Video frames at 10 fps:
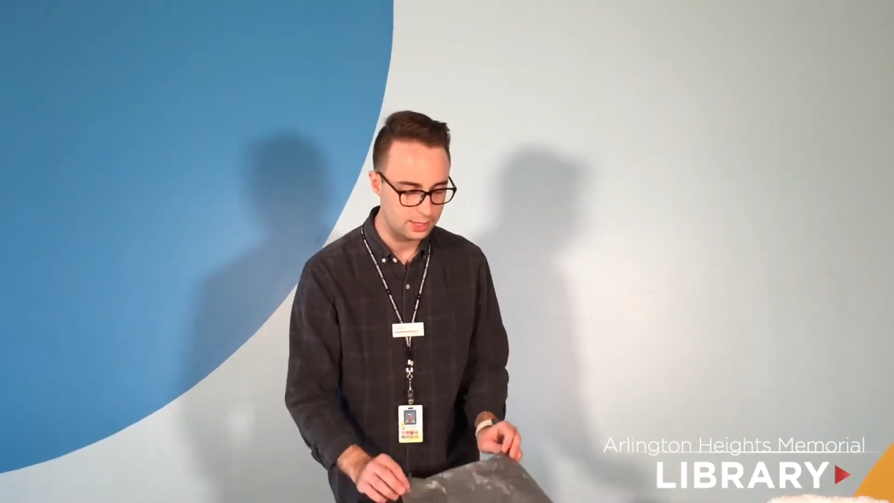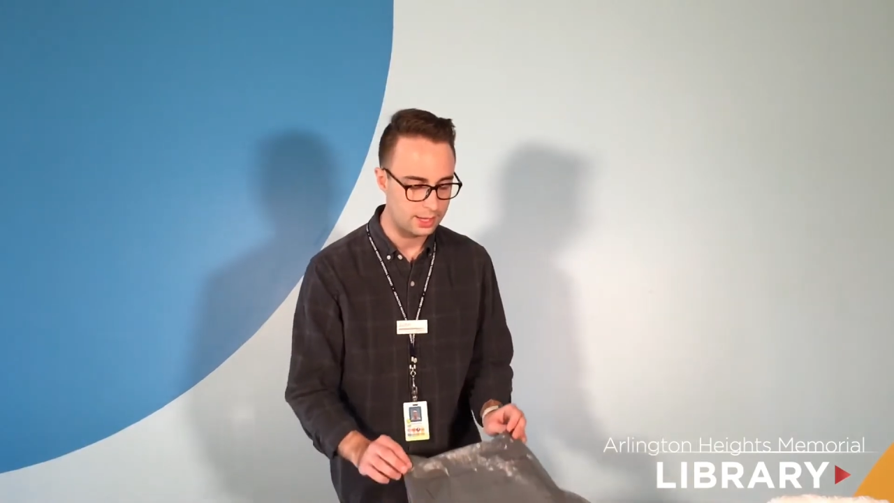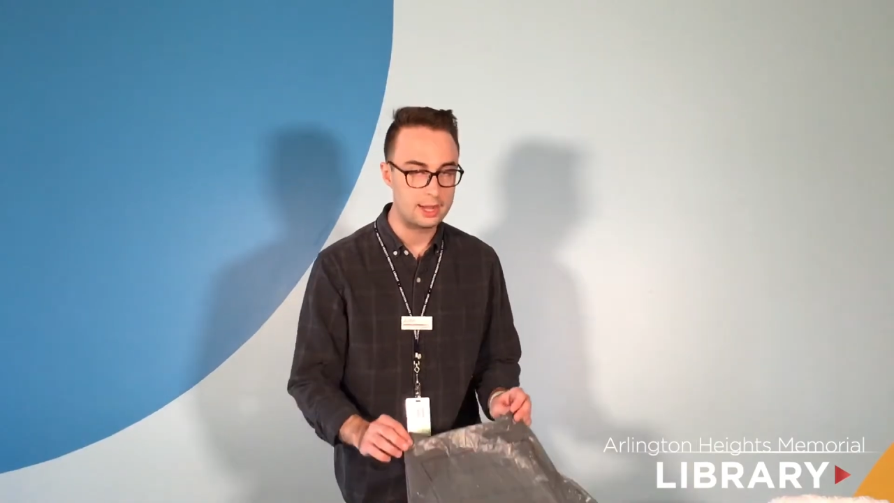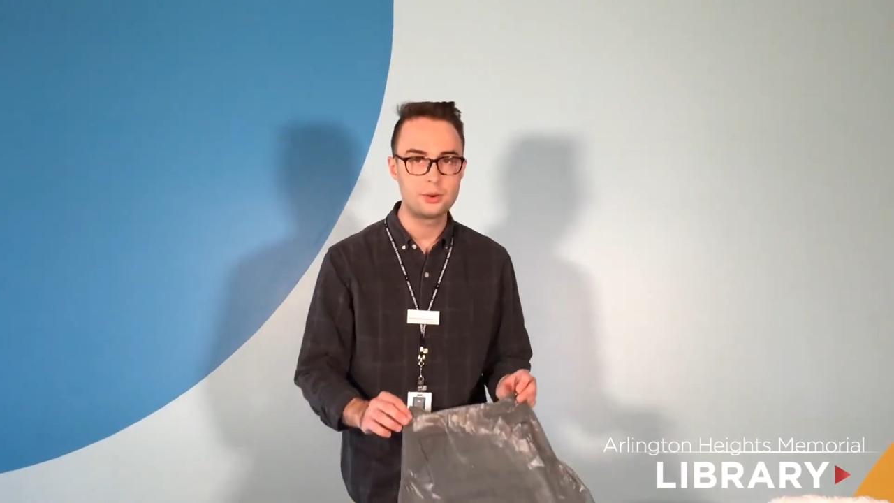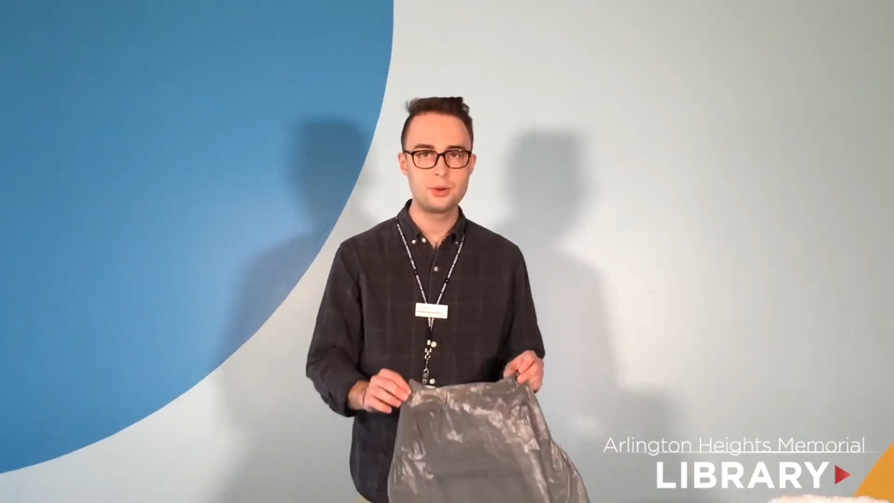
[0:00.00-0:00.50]

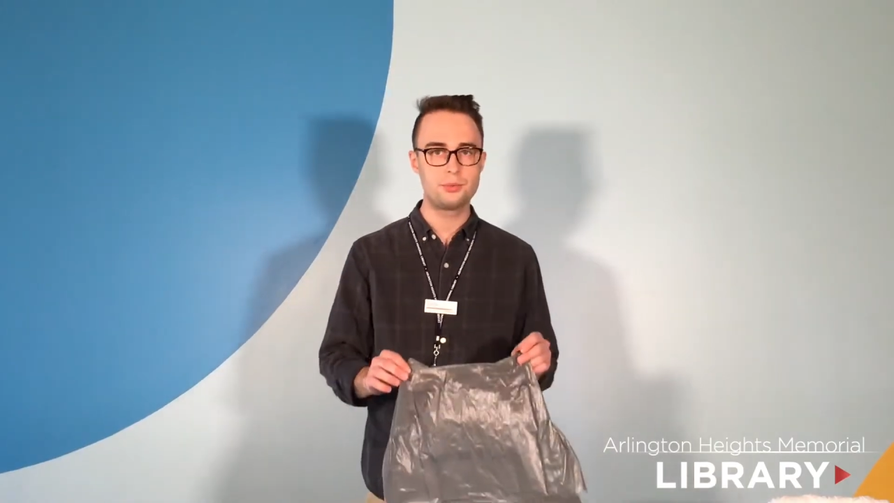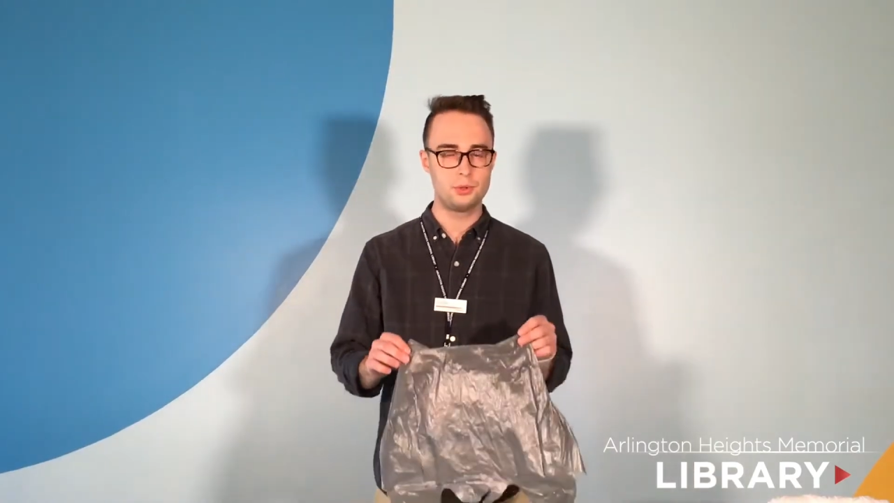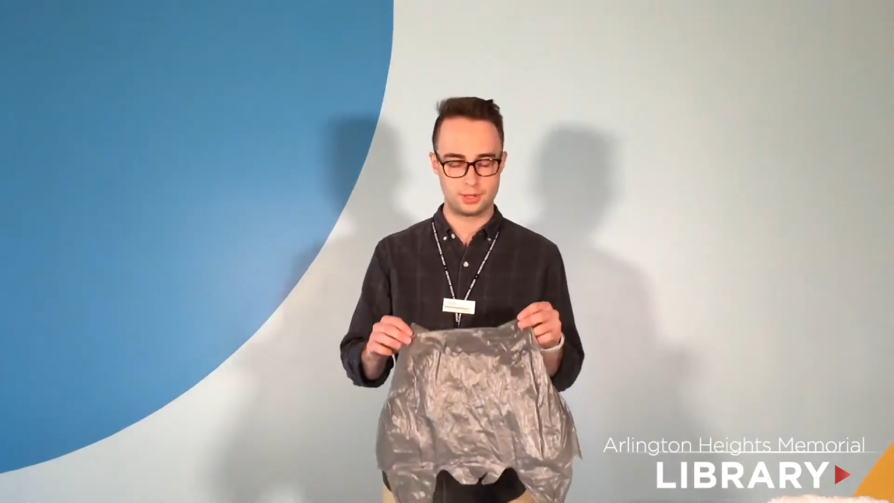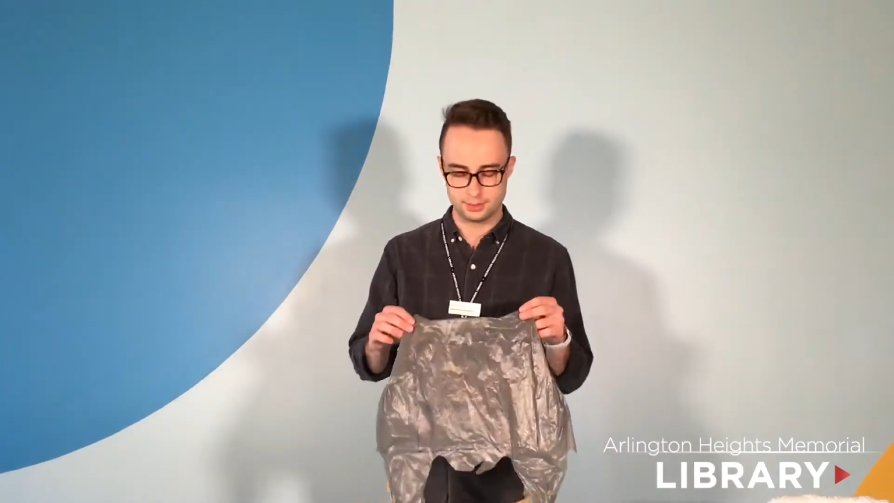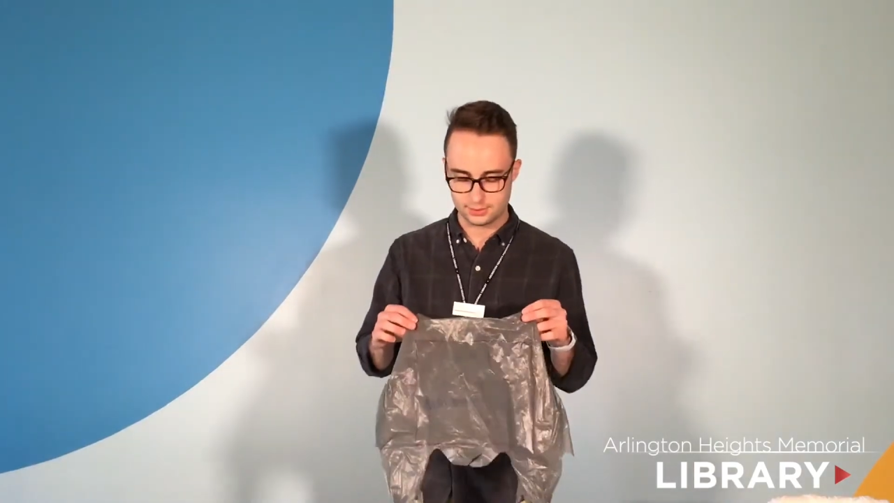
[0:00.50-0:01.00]
I don't know if you
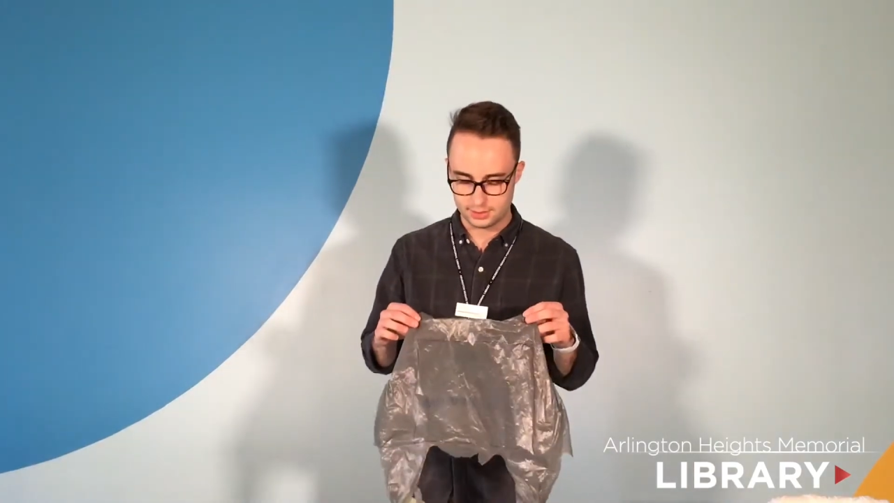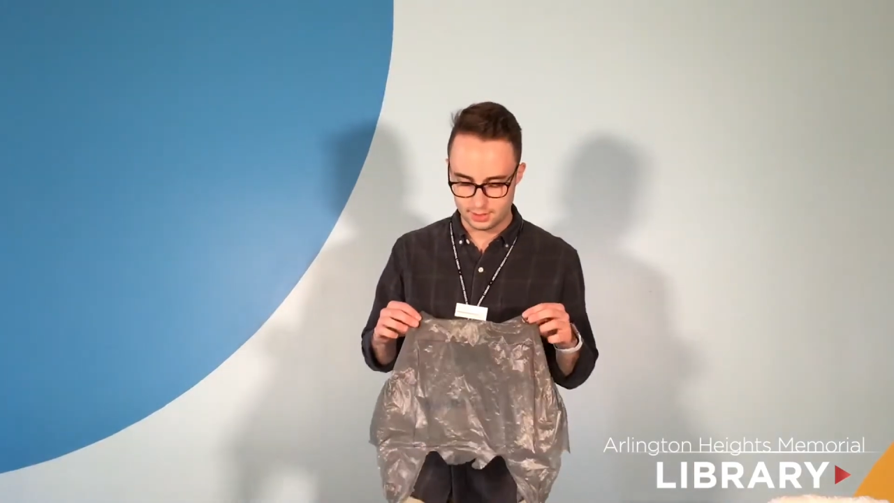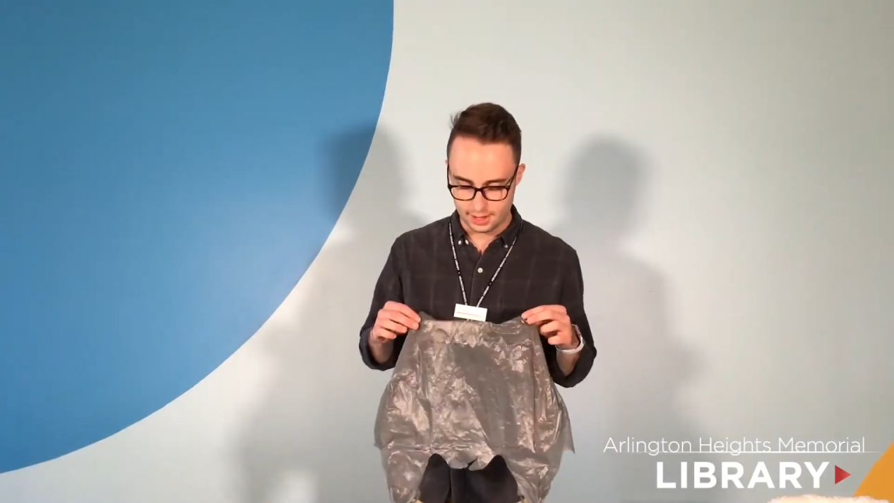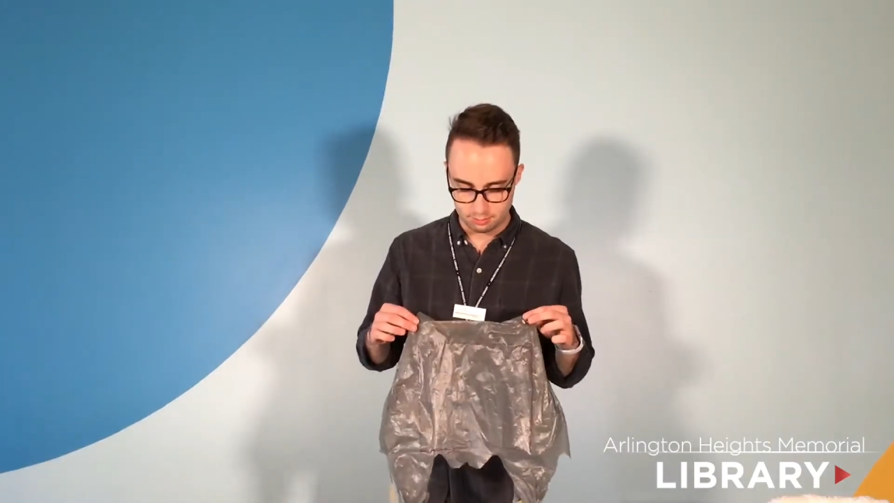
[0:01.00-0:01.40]
can see that,